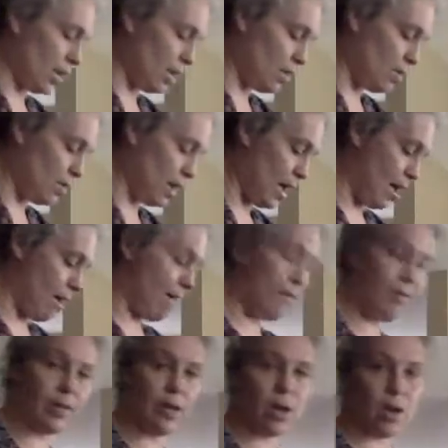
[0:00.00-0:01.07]
I either have
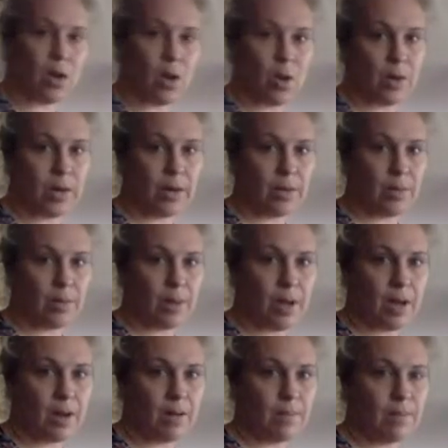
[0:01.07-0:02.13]
a coating at the
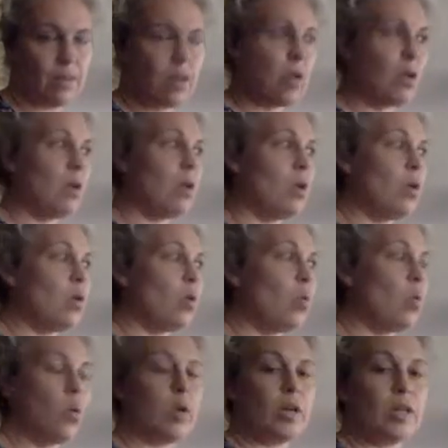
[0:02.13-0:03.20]
bottom
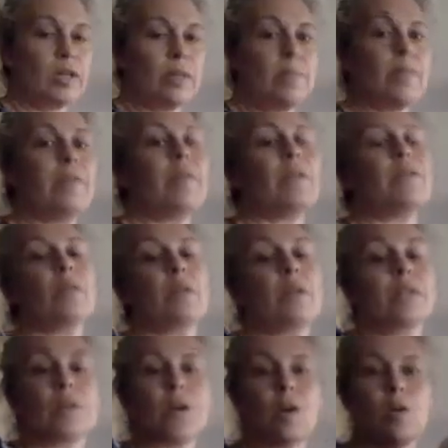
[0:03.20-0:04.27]
or something that's going
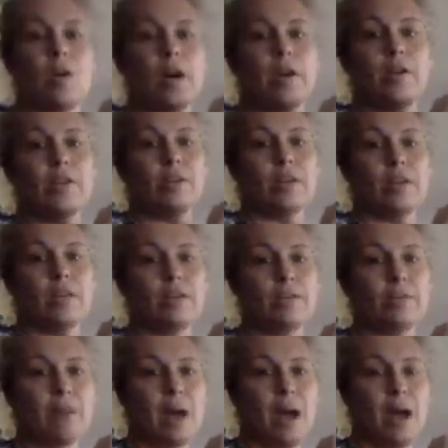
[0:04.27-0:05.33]
to go underneath the
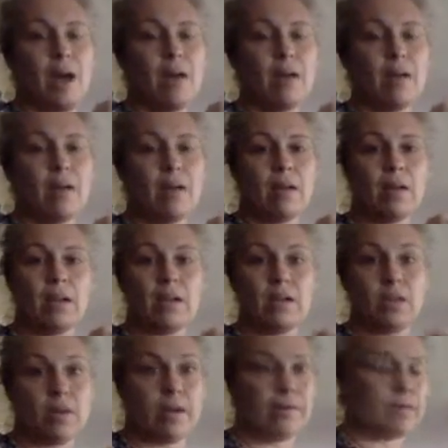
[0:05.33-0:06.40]
pot. And I
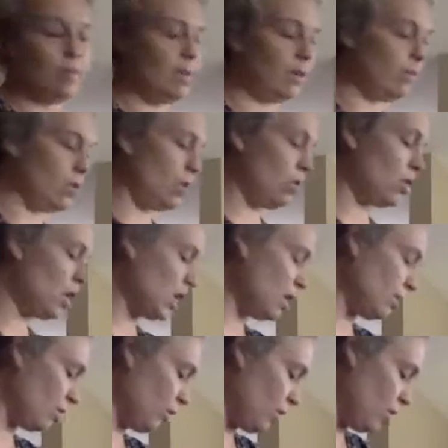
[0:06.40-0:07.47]
don't have something for
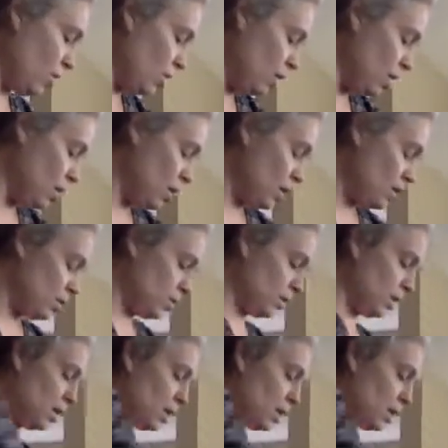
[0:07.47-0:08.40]
underneath, so I'm going